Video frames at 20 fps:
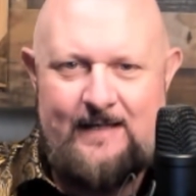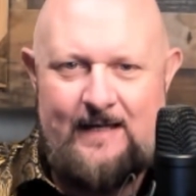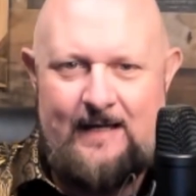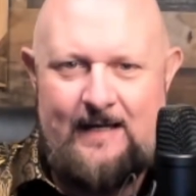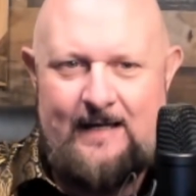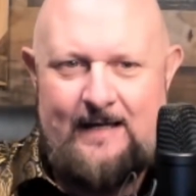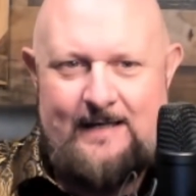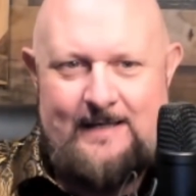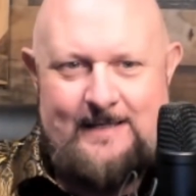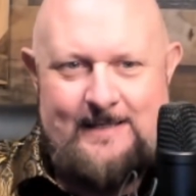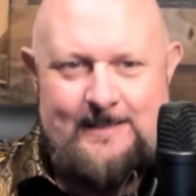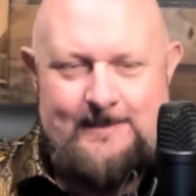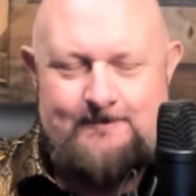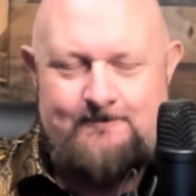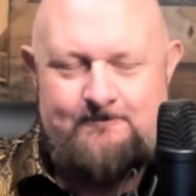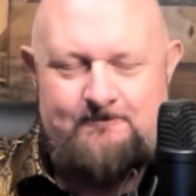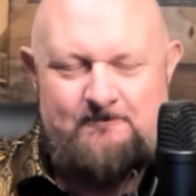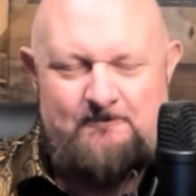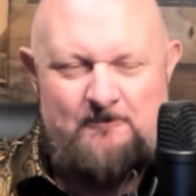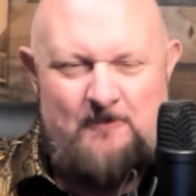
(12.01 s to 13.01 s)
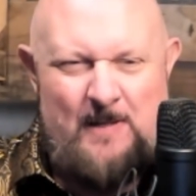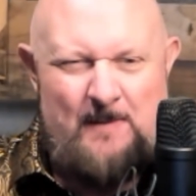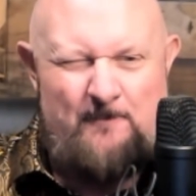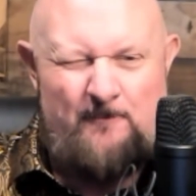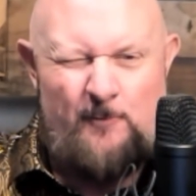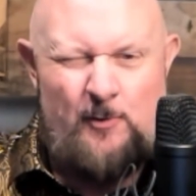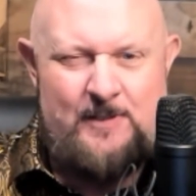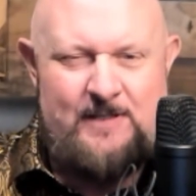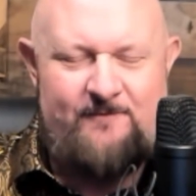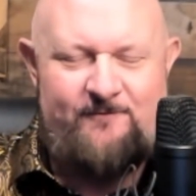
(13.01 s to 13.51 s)
I
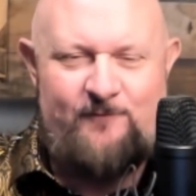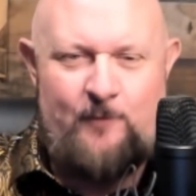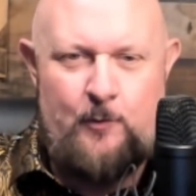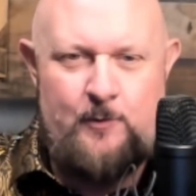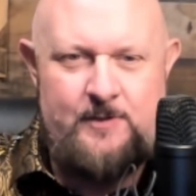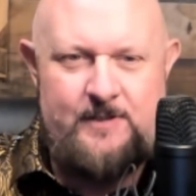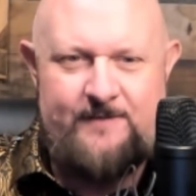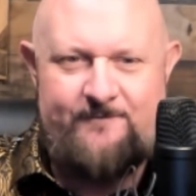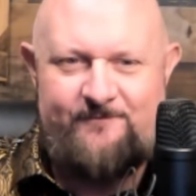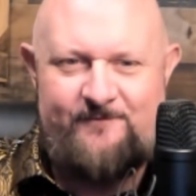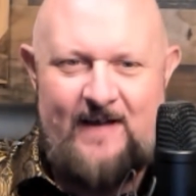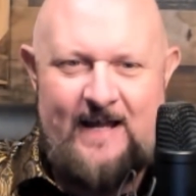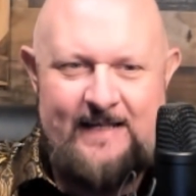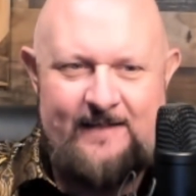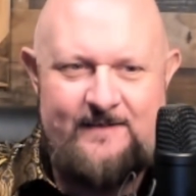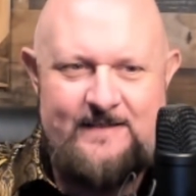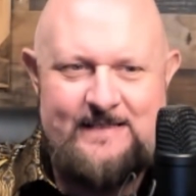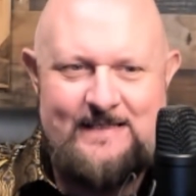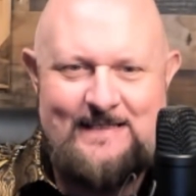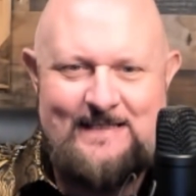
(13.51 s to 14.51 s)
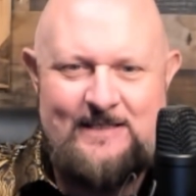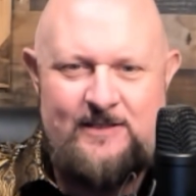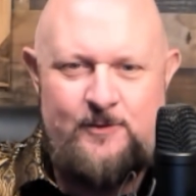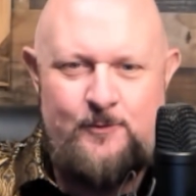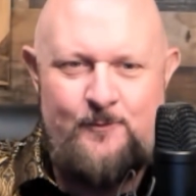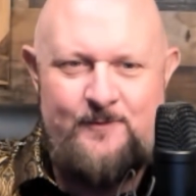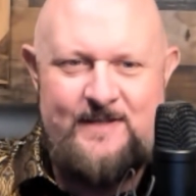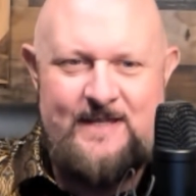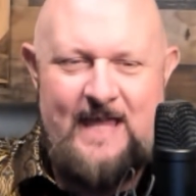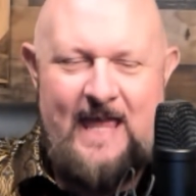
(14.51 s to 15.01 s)
am looking forward to finally getting
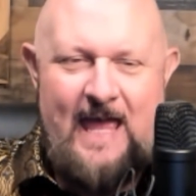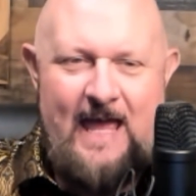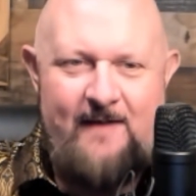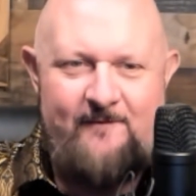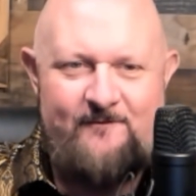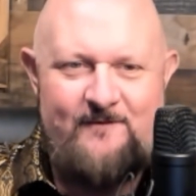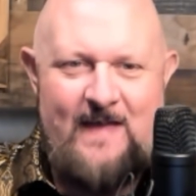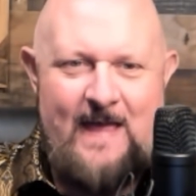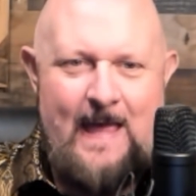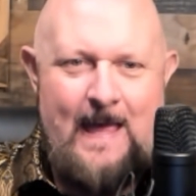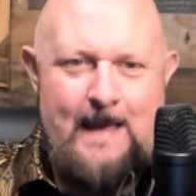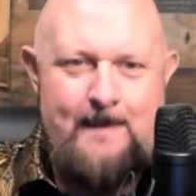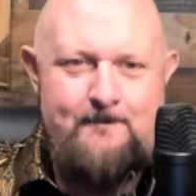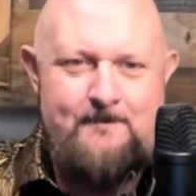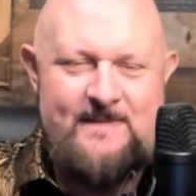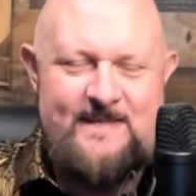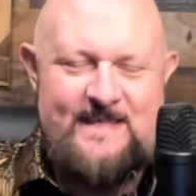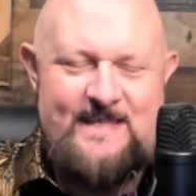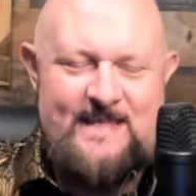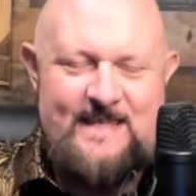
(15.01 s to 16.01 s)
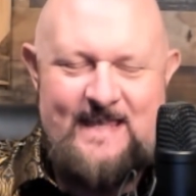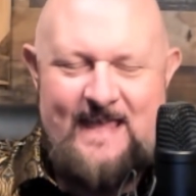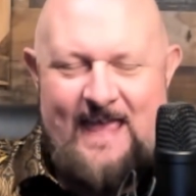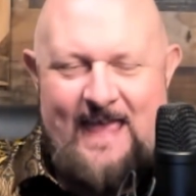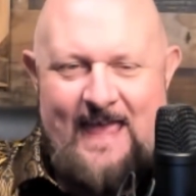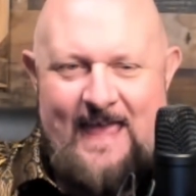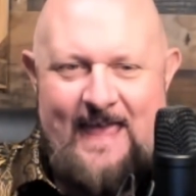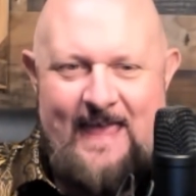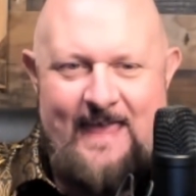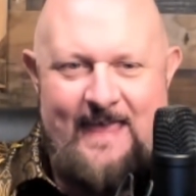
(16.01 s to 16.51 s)
you the
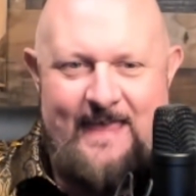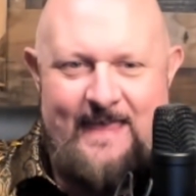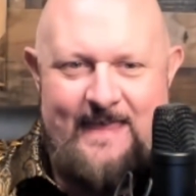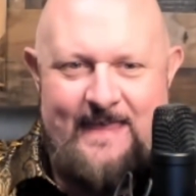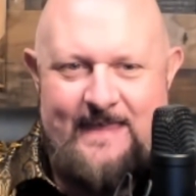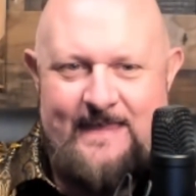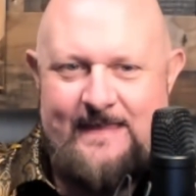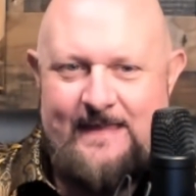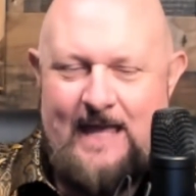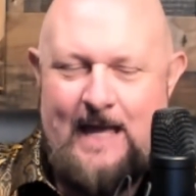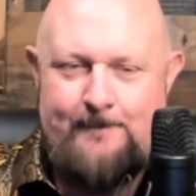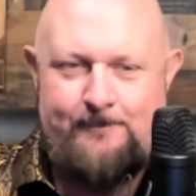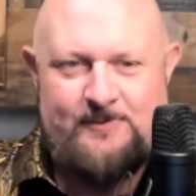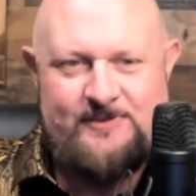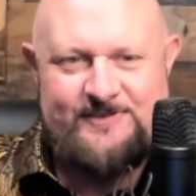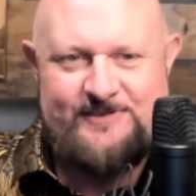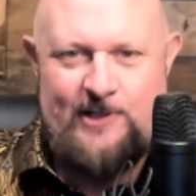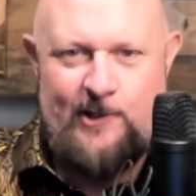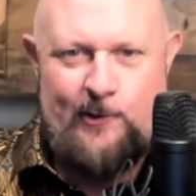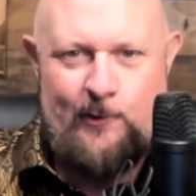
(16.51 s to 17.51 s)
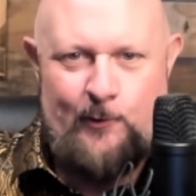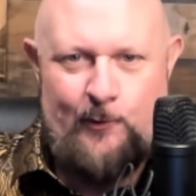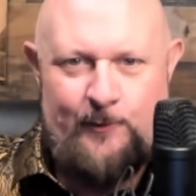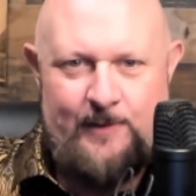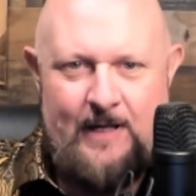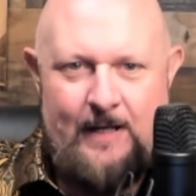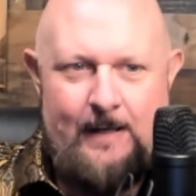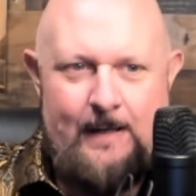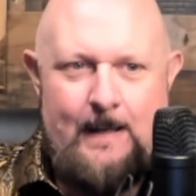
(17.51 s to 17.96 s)
FMEA episode,